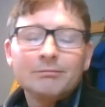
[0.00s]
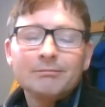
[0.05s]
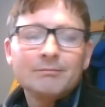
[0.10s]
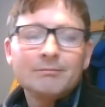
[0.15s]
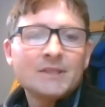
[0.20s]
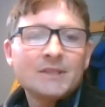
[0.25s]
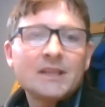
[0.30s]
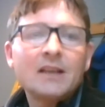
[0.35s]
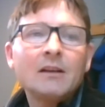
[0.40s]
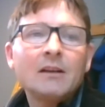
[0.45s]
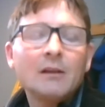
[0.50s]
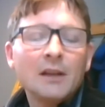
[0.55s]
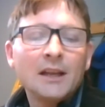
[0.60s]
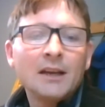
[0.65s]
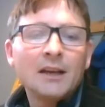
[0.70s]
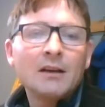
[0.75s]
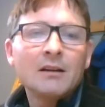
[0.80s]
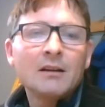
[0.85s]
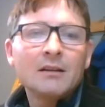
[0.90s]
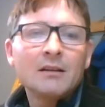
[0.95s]
single
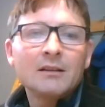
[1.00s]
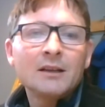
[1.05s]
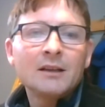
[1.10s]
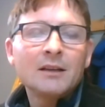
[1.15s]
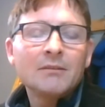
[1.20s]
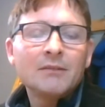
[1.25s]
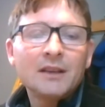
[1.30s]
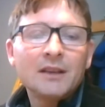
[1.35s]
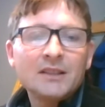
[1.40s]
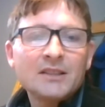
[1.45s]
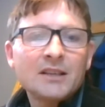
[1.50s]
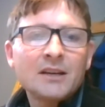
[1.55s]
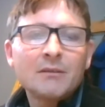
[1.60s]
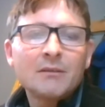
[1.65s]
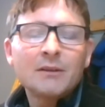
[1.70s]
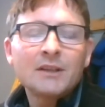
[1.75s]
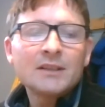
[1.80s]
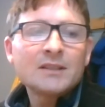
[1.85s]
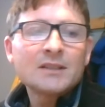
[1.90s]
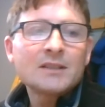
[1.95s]
layer face
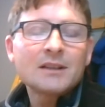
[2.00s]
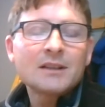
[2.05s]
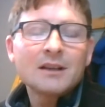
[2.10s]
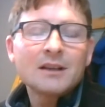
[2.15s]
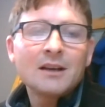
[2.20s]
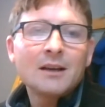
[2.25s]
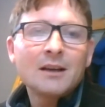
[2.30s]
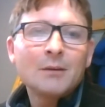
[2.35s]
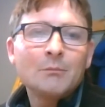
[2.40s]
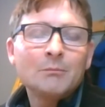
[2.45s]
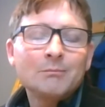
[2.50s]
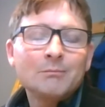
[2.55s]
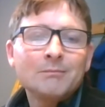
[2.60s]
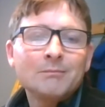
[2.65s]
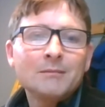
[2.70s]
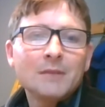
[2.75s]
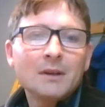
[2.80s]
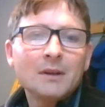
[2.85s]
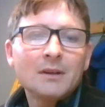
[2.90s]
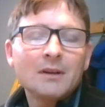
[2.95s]
coverings
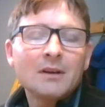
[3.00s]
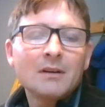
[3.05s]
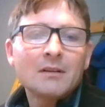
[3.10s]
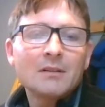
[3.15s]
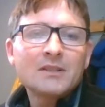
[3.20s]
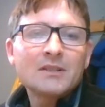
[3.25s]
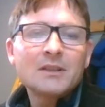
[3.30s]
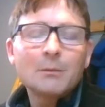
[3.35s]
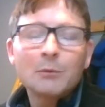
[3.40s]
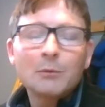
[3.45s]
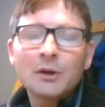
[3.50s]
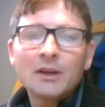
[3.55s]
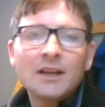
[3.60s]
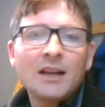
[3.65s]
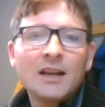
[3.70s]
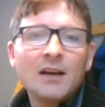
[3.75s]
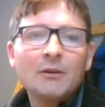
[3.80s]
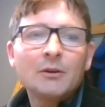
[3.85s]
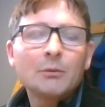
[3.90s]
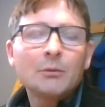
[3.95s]
are somewhat
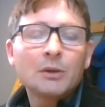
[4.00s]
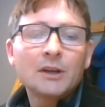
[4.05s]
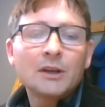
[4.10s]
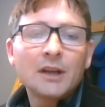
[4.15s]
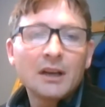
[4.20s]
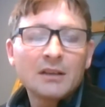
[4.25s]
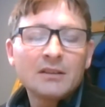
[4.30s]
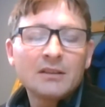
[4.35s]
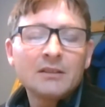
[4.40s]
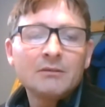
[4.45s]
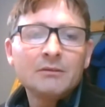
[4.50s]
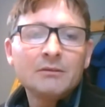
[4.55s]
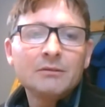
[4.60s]
counterproductive